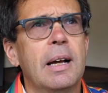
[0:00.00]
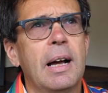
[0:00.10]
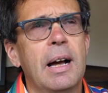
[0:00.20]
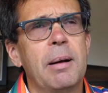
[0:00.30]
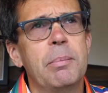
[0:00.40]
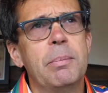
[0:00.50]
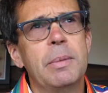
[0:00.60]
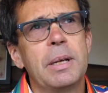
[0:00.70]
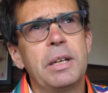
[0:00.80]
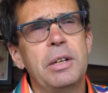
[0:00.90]

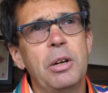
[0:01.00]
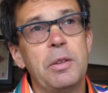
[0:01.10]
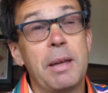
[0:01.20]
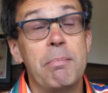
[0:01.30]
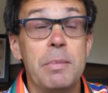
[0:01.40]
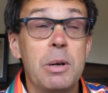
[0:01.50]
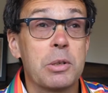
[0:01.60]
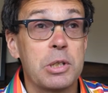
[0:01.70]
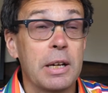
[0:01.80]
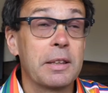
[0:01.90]
You know, there
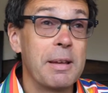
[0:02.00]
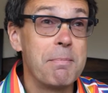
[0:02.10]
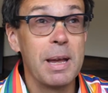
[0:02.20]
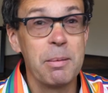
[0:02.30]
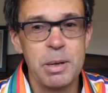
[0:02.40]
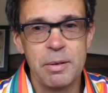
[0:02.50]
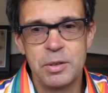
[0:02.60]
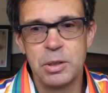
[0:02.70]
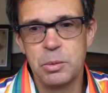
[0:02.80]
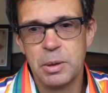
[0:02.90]
looks like there may be a
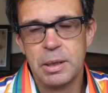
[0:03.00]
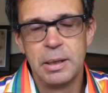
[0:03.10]
few